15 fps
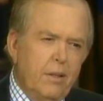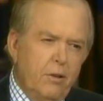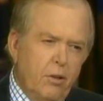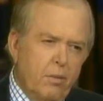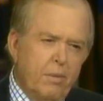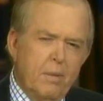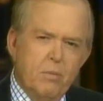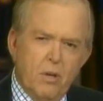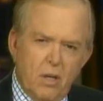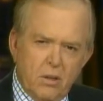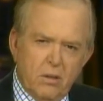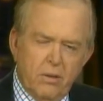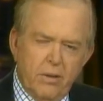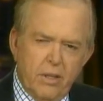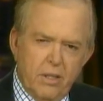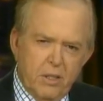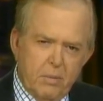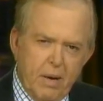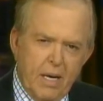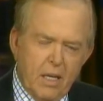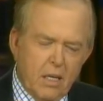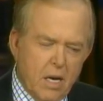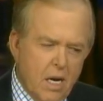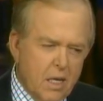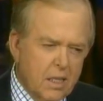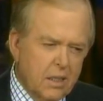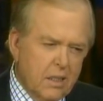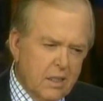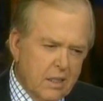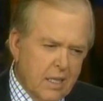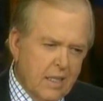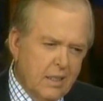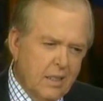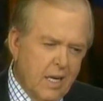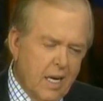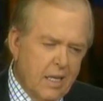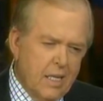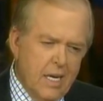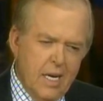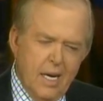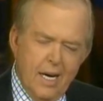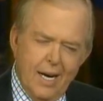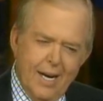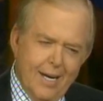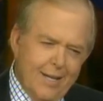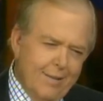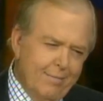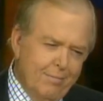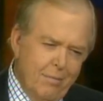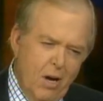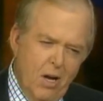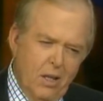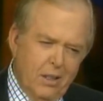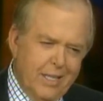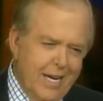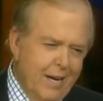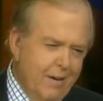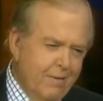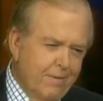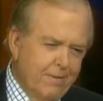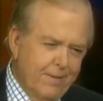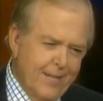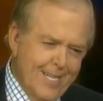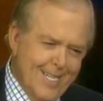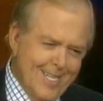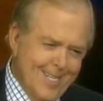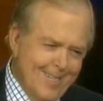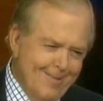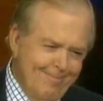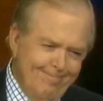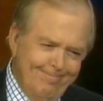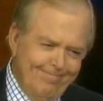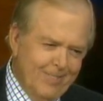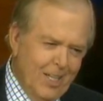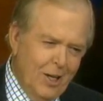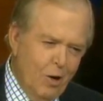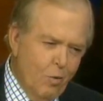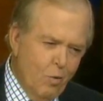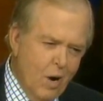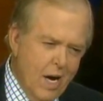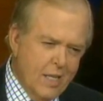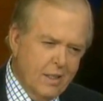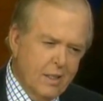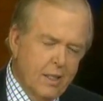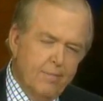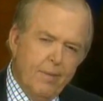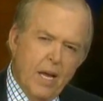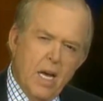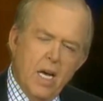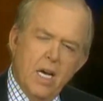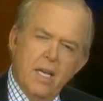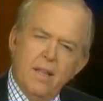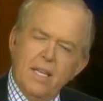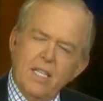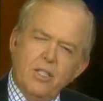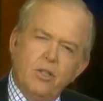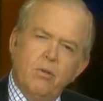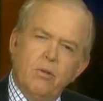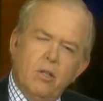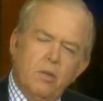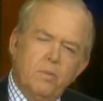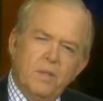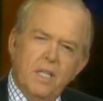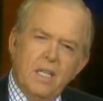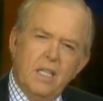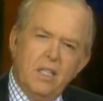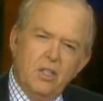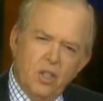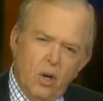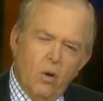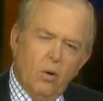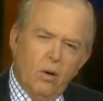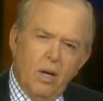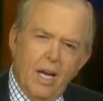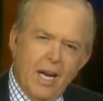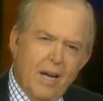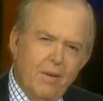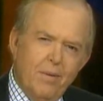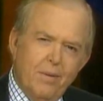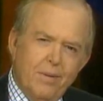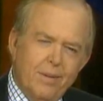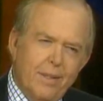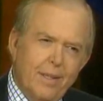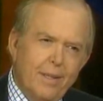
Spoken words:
You're a member also of the Hispanic Caucus, as I said, MALDEF, the La Raza. These groups in total have